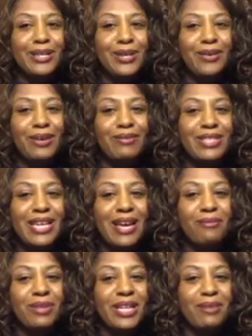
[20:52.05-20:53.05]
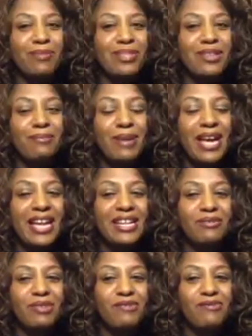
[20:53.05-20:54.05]
You know, every time we get with somebody
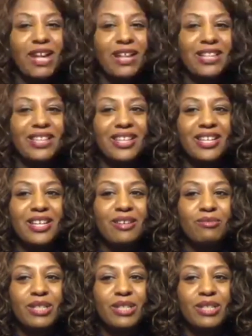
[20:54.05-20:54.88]
and we fall in love,